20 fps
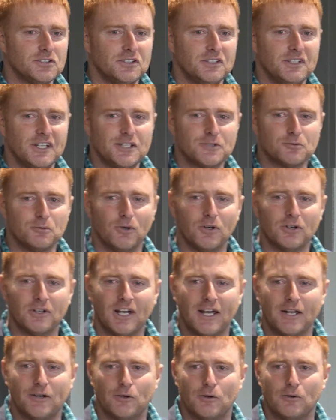and that's what
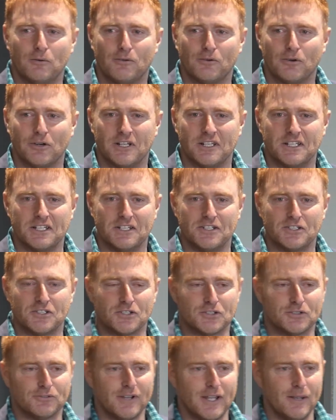103 years
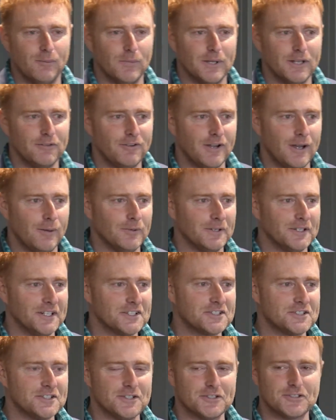as a family farming next to